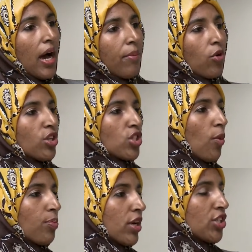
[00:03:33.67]
because um,
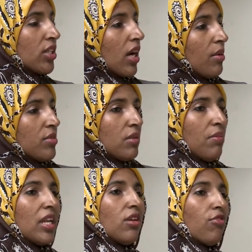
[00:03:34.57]
oppression comes in
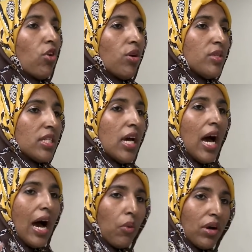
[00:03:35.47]
many forms.
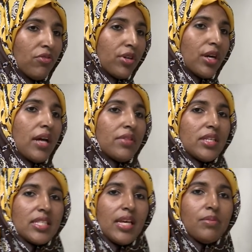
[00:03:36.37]
However, at the
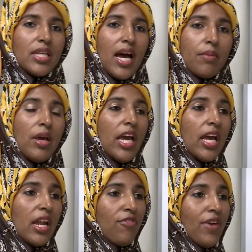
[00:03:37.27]
same time,
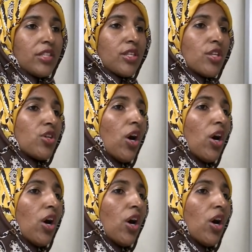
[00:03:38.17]
it affects us